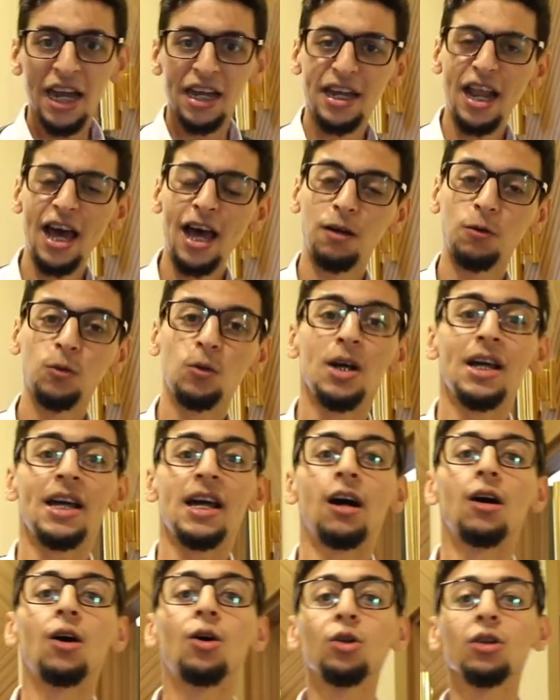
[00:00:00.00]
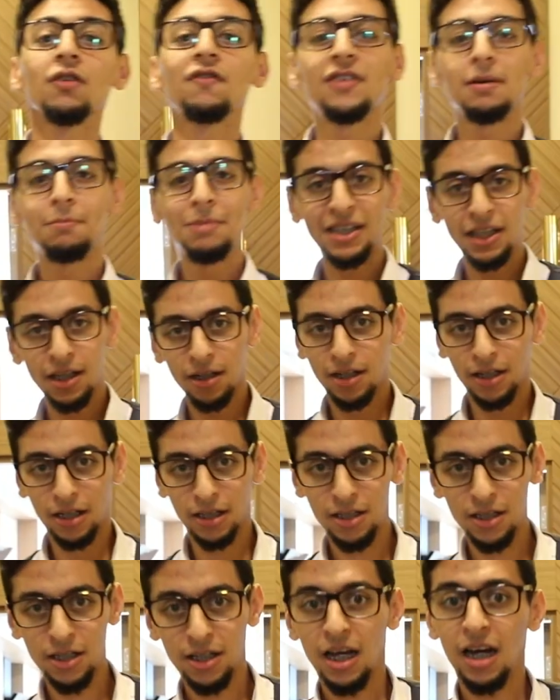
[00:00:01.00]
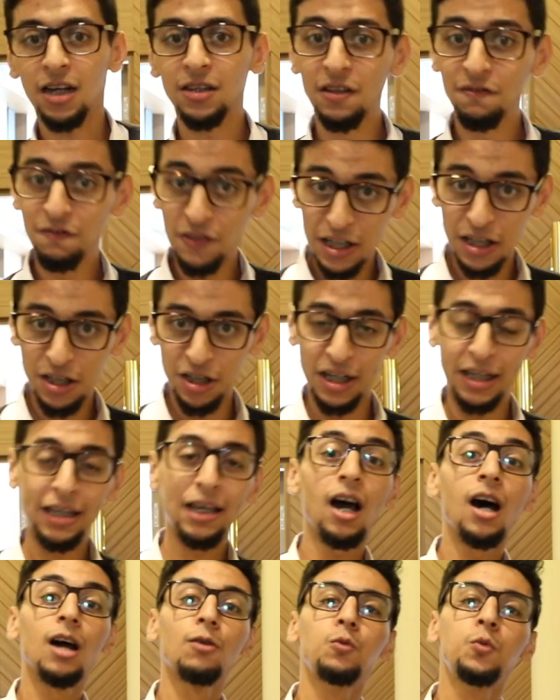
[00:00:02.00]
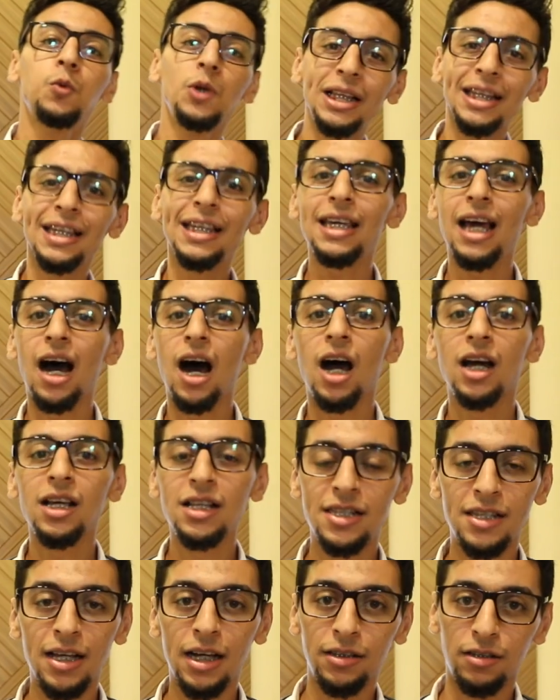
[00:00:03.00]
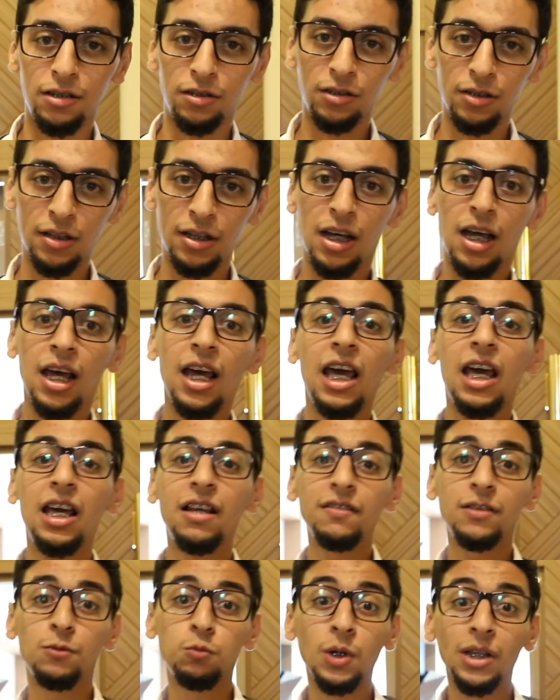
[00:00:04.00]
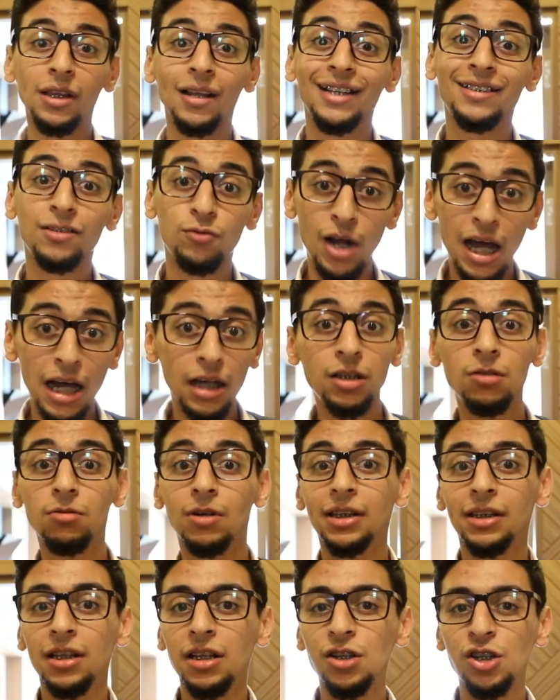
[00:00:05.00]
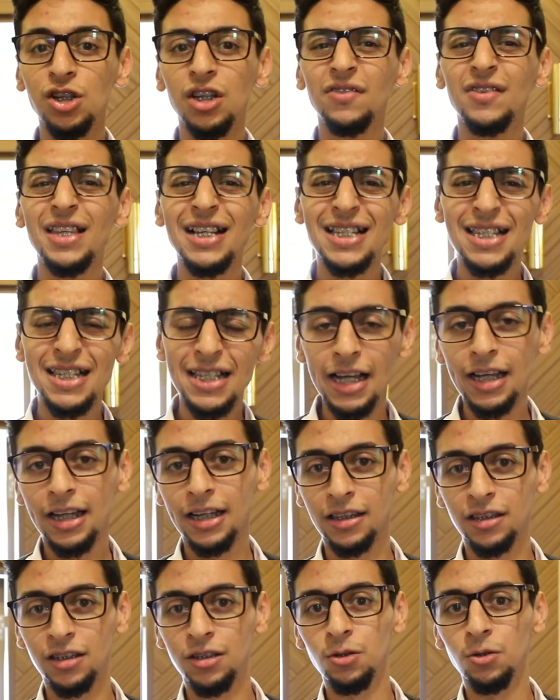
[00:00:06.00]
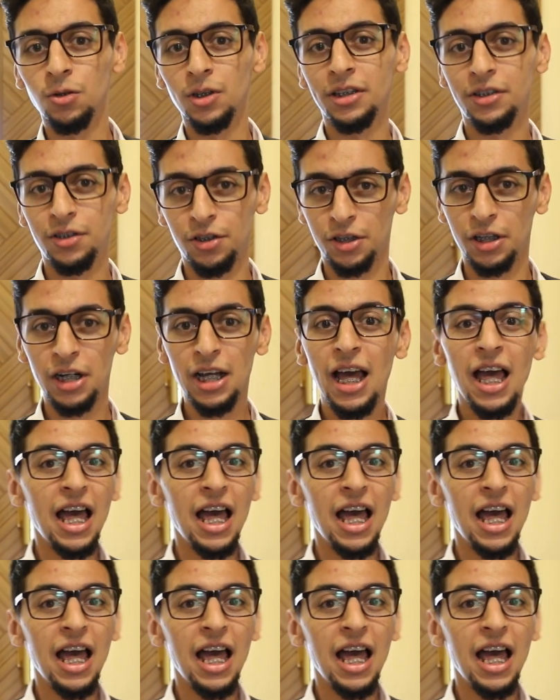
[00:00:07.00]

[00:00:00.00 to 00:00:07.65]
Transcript: Now, all of the materials of the finishing are really high standard it will attract your attention the second you enter.